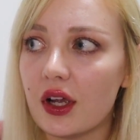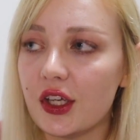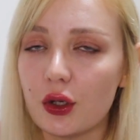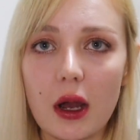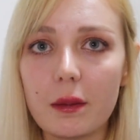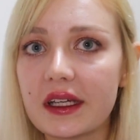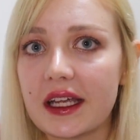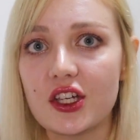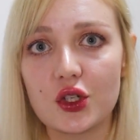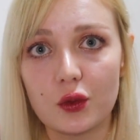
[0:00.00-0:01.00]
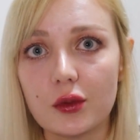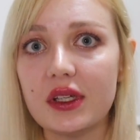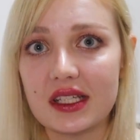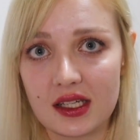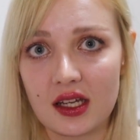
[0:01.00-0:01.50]
your application will
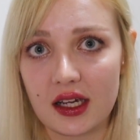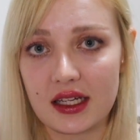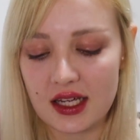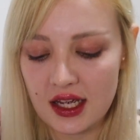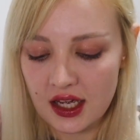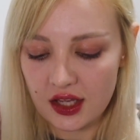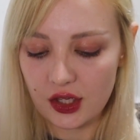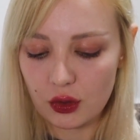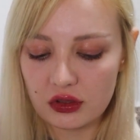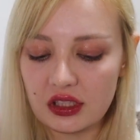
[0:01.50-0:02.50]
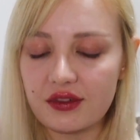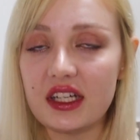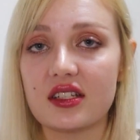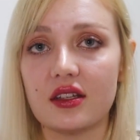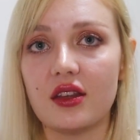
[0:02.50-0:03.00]
be denied. The only
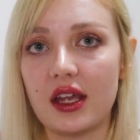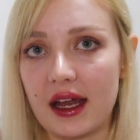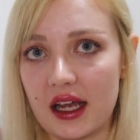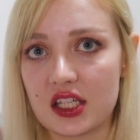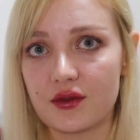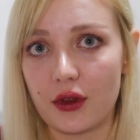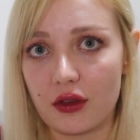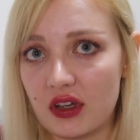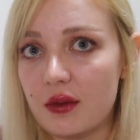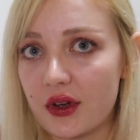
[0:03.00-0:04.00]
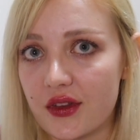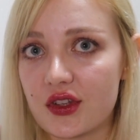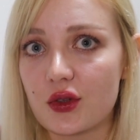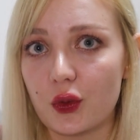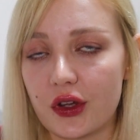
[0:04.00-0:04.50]
reason they ask for 3
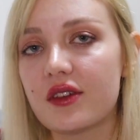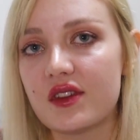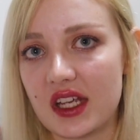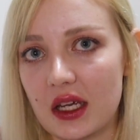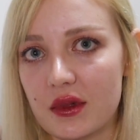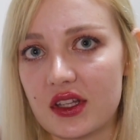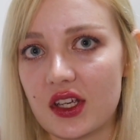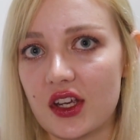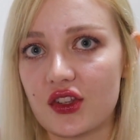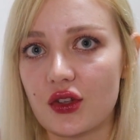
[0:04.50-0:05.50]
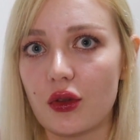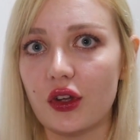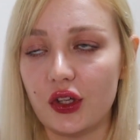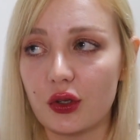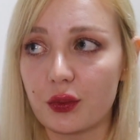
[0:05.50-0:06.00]
months worth of statements is so
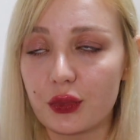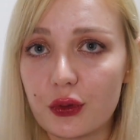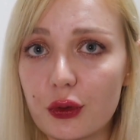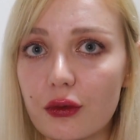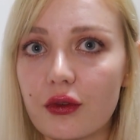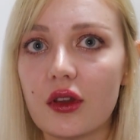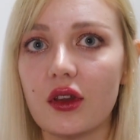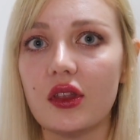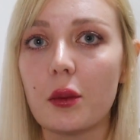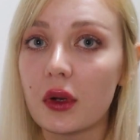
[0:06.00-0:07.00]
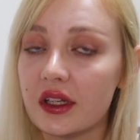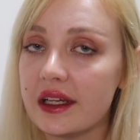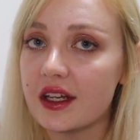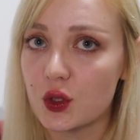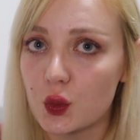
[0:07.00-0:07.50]
that you can prove that the
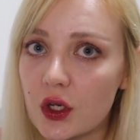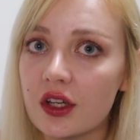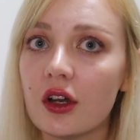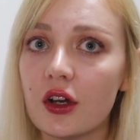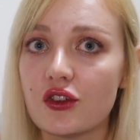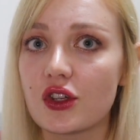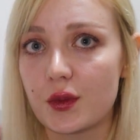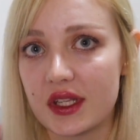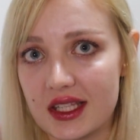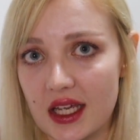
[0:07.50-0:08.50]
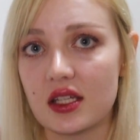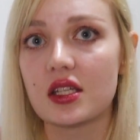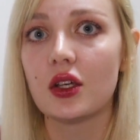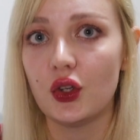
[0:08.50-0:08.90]
money is 100%